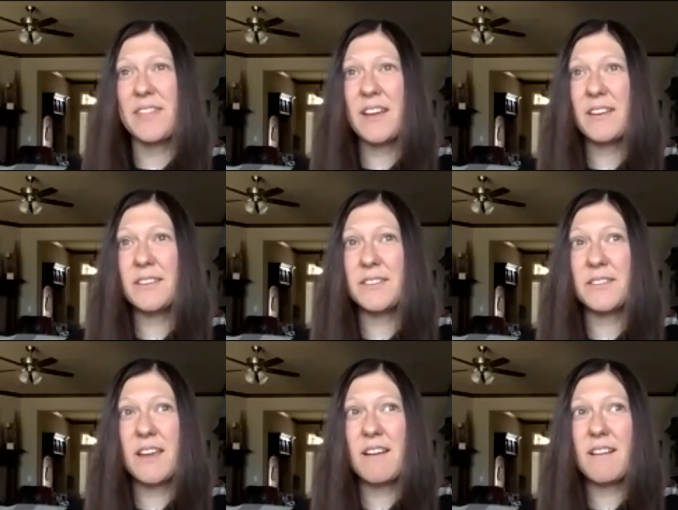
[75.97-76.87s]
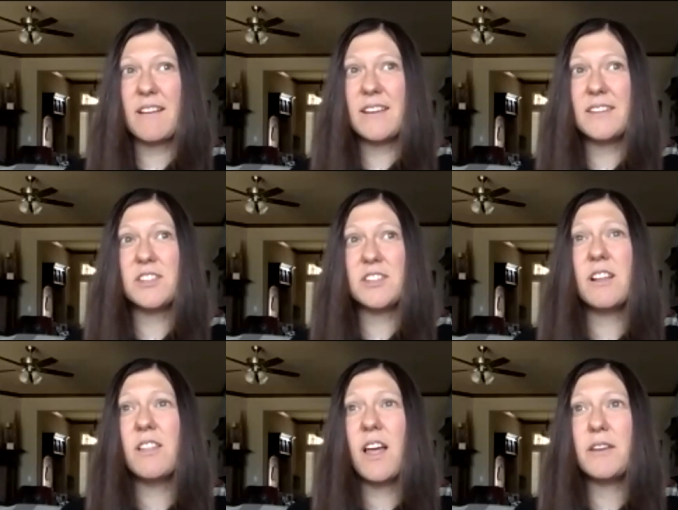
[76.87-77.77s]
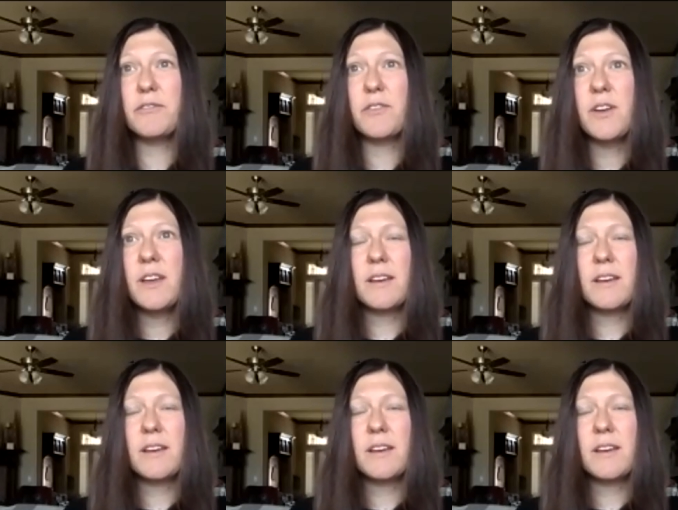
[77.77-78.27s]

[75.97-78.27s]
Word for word: there, there is just a lot of